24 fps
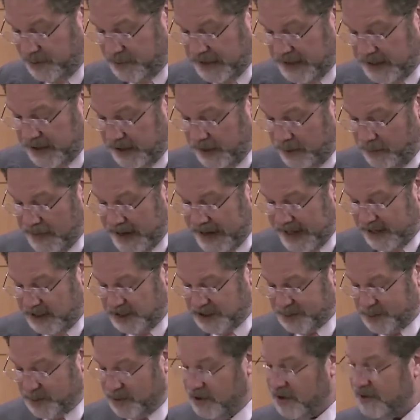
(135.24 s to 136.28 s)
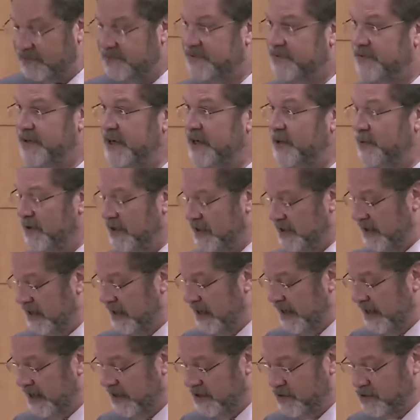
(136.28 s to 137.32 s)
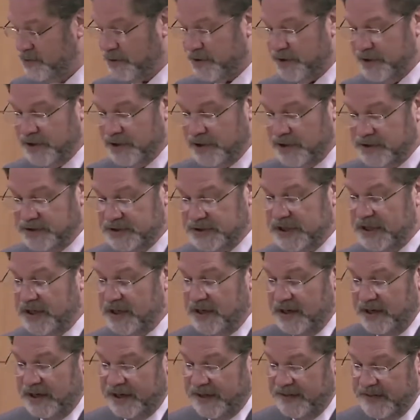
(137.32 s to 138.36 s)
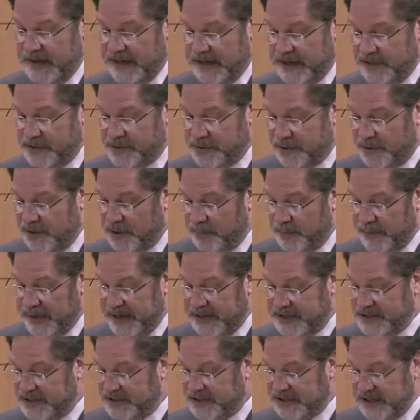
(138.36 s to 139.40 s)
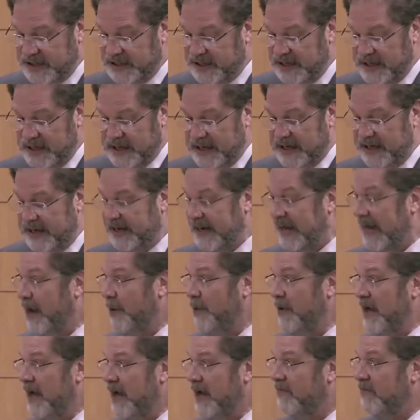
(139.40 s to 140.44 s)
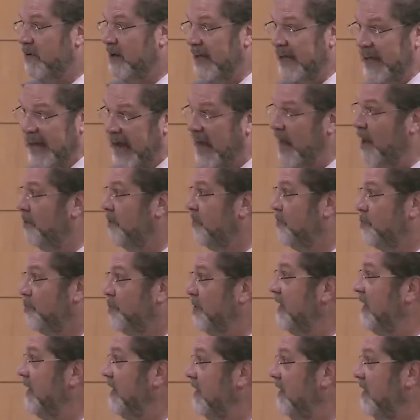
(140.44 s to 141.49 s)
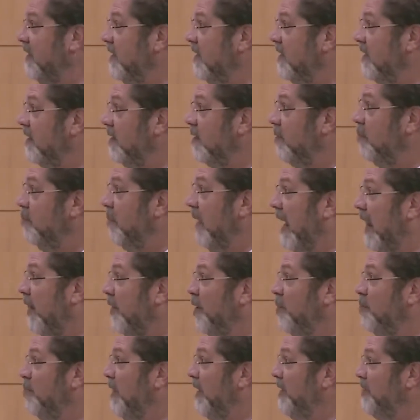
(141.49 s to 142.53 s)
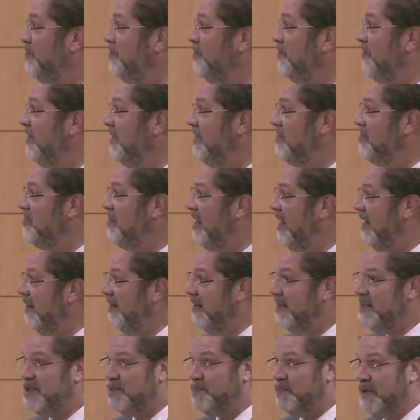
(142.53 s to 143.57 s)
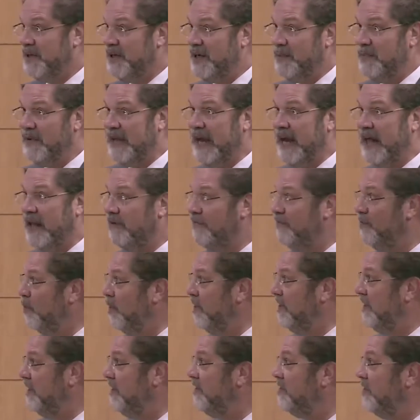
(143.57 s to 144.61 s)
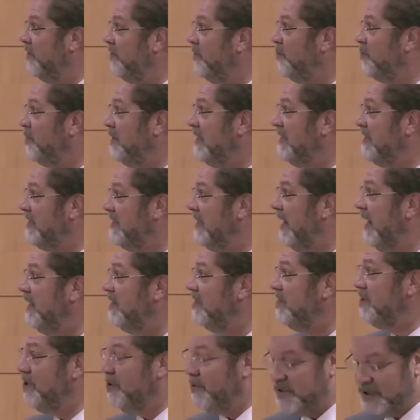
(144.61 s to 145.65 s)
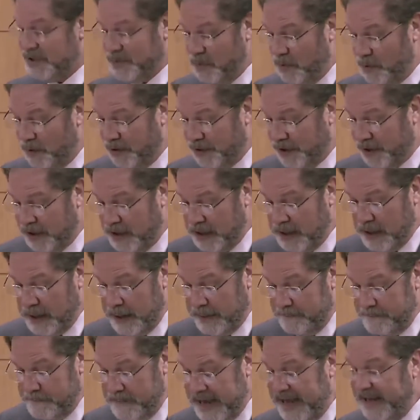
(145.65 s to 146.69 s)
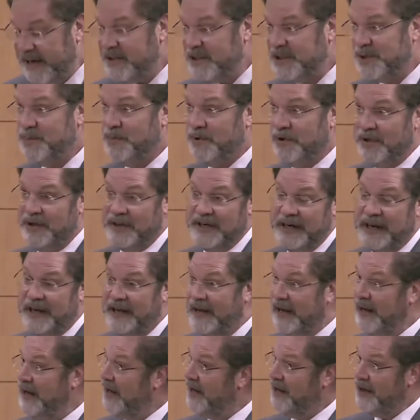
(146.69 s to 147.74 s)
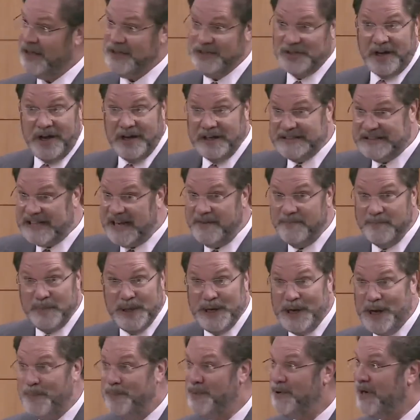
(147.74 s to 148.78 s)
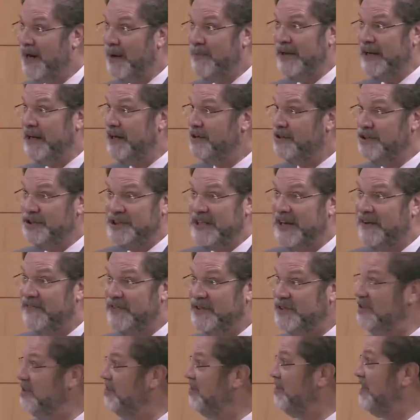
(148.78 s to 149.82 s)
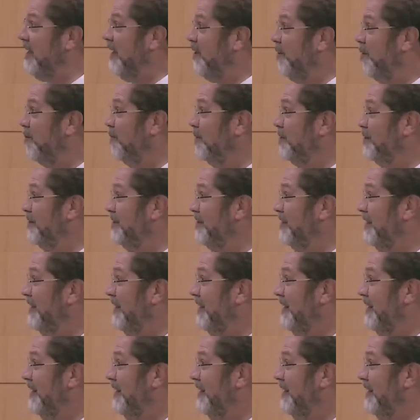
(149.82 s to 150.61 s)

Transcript: being unmanageable are frequent in editorials on the editorial pages. And now we have a Cal-3 ballot measure that's saying, let's split up California into three states so it's more manageable. And as long as I've been up here, I've been here in Jefferson State almost